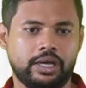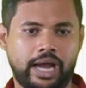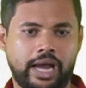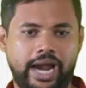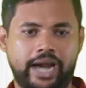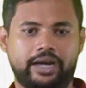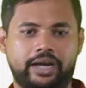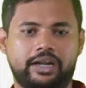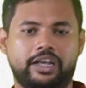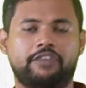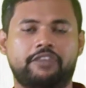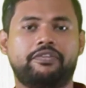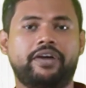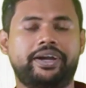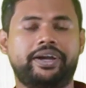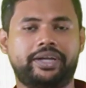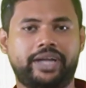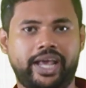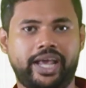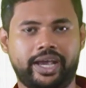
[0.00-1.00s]
and if
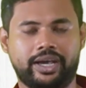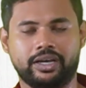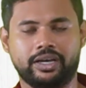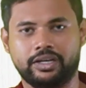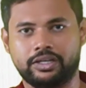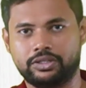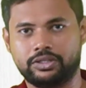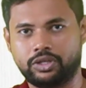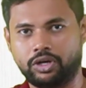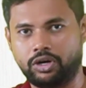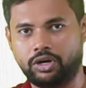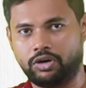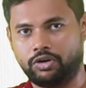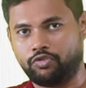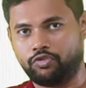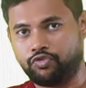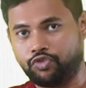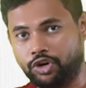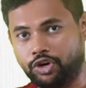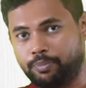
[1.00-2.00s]
I take
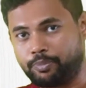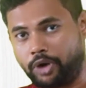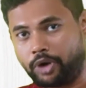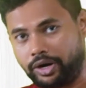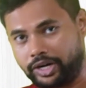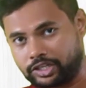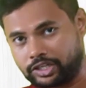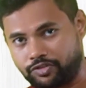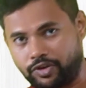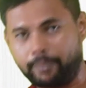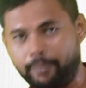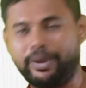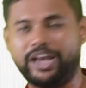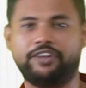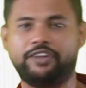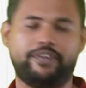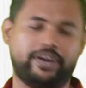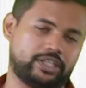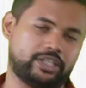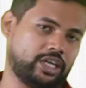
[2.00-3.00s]
the food products from
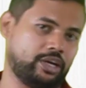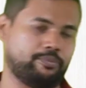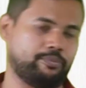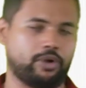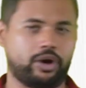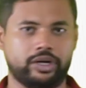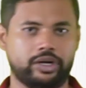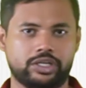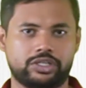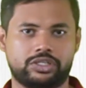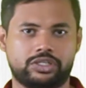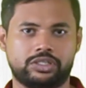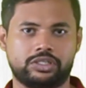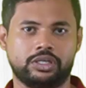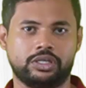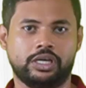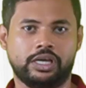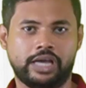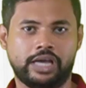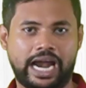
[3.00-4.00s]
manufacturing products
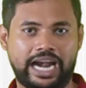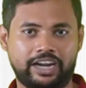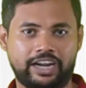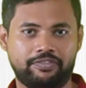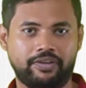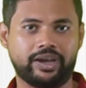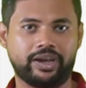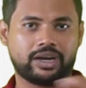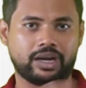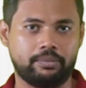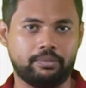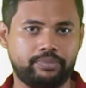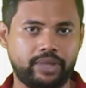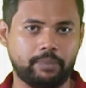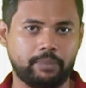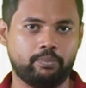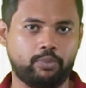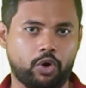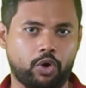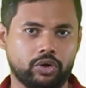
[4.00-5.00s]
and if I club
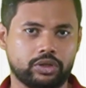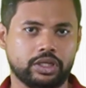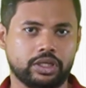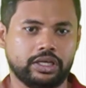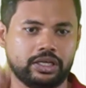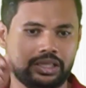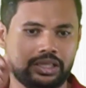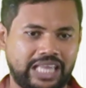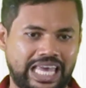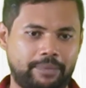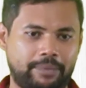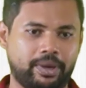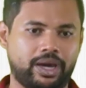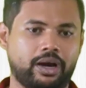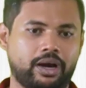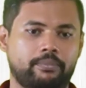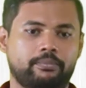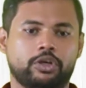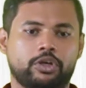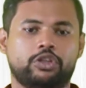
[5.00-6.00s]
them both, they
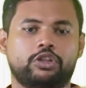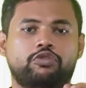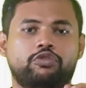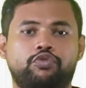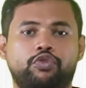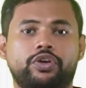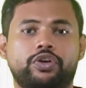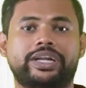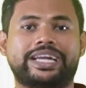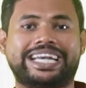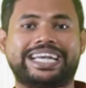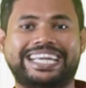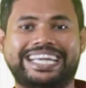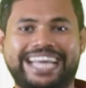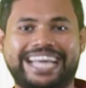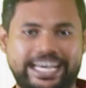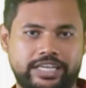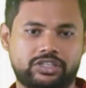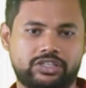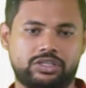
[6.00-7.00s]
become the food
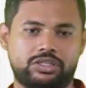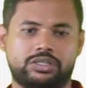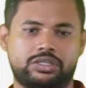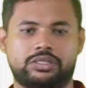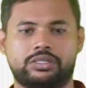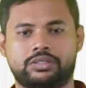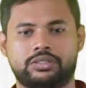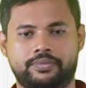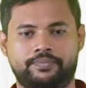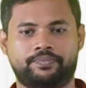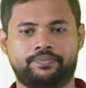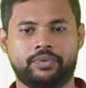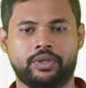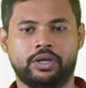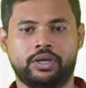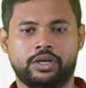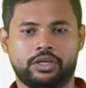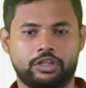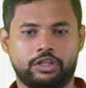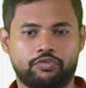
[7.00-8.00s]
index.
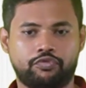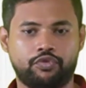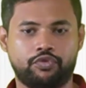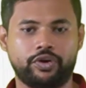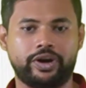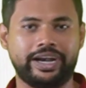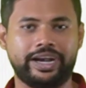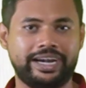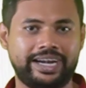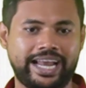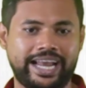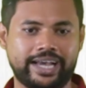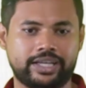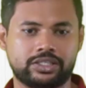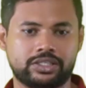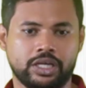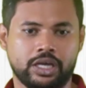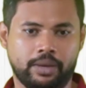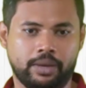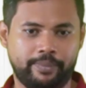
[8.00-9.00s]
The food
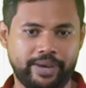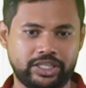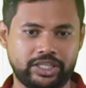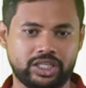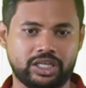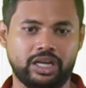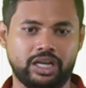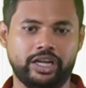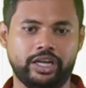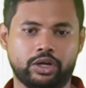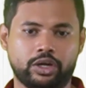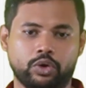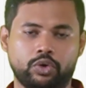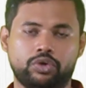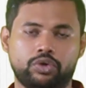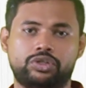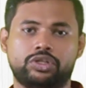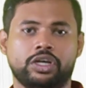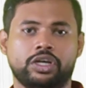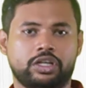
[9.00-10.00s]
index basically
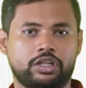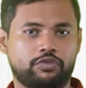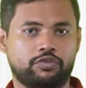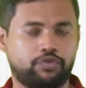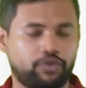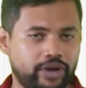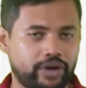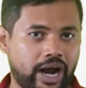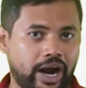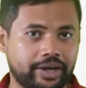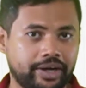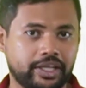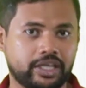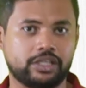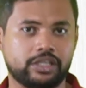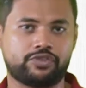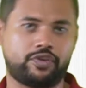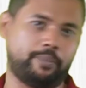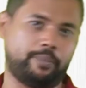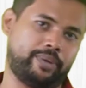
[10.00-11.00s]
includes the food
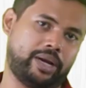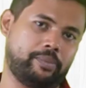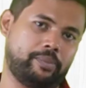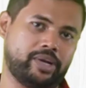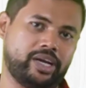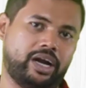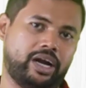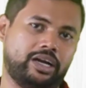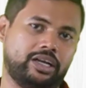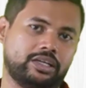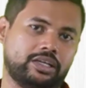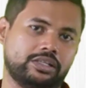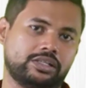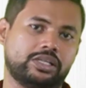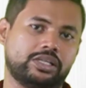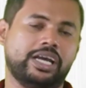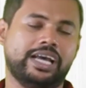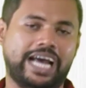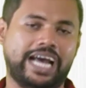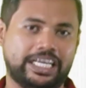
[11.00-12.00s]
articles from primary
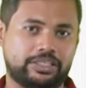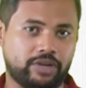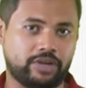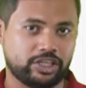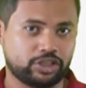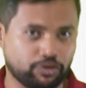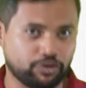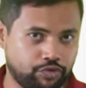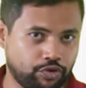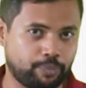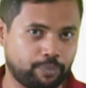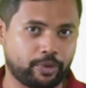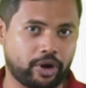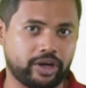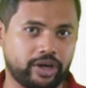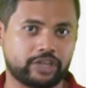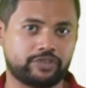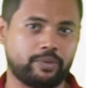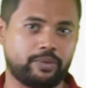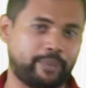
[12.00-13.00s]
articles as well as the food
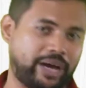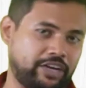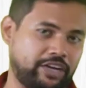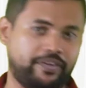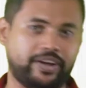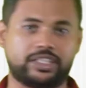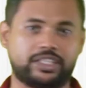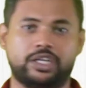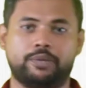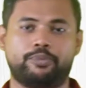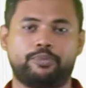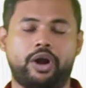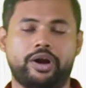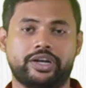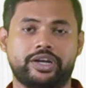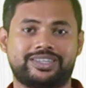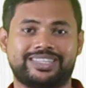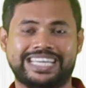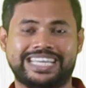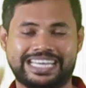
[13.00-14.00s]
products from manufacturing
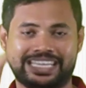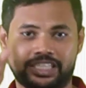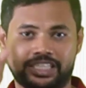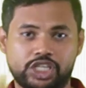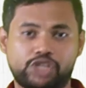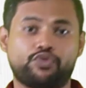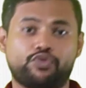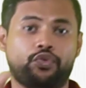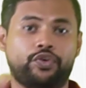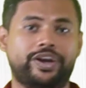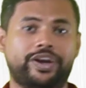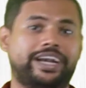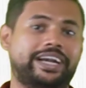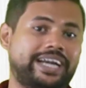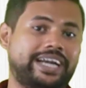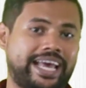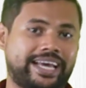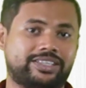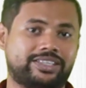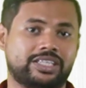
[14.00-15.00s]
products. This food
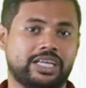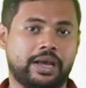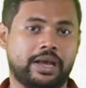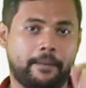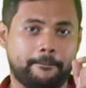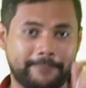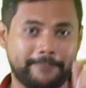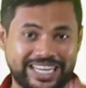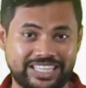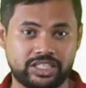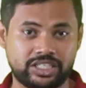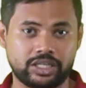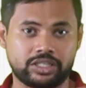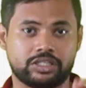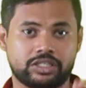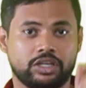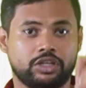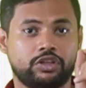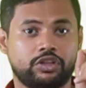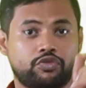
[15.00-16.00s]
index
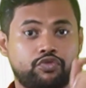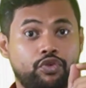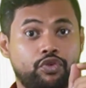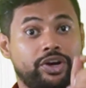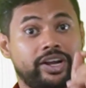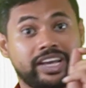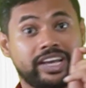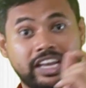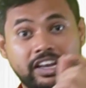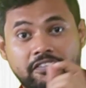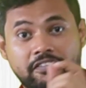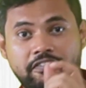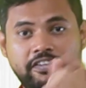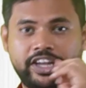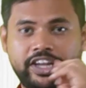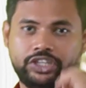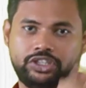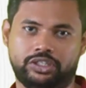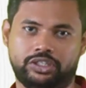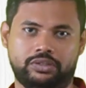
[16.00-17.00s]
measures the food
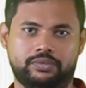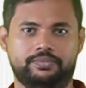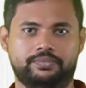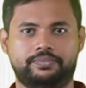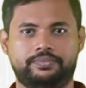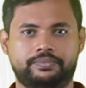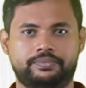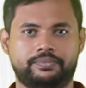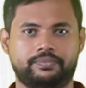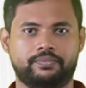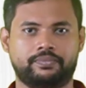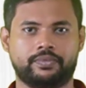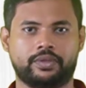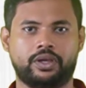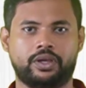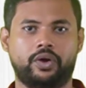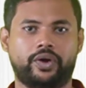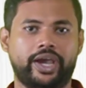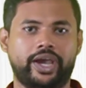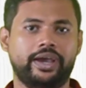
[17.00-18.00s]
inflation.
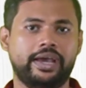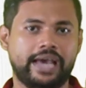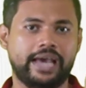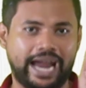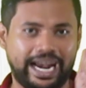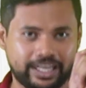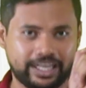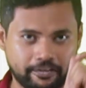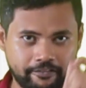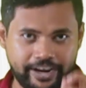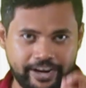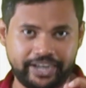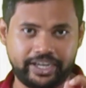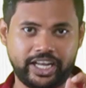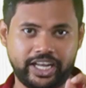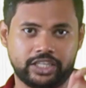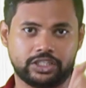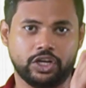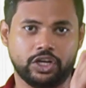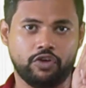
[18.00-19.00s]
Okay, and the
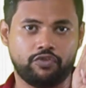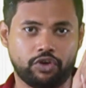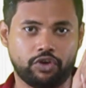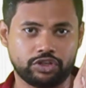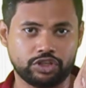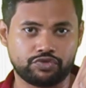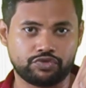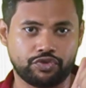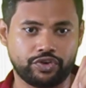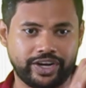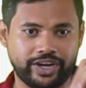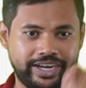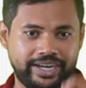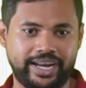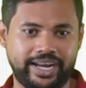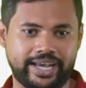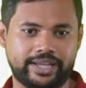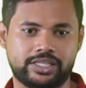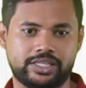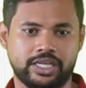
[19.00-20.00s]
weightage for this food
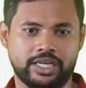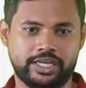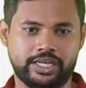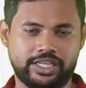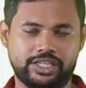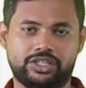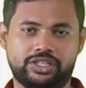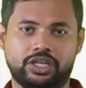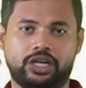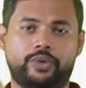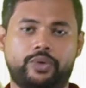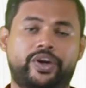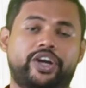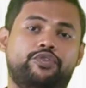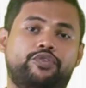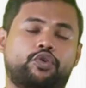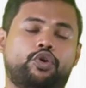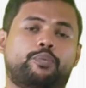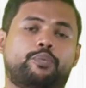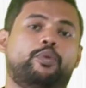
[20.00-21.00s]
index is
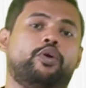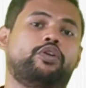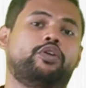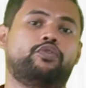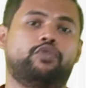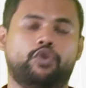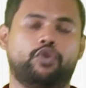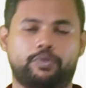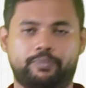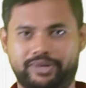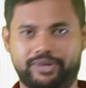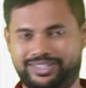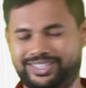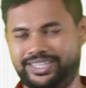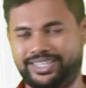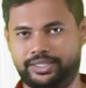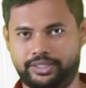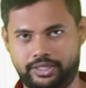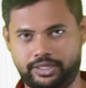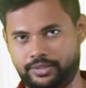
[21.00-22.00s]

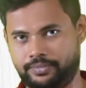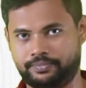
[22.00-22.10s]
24.4%.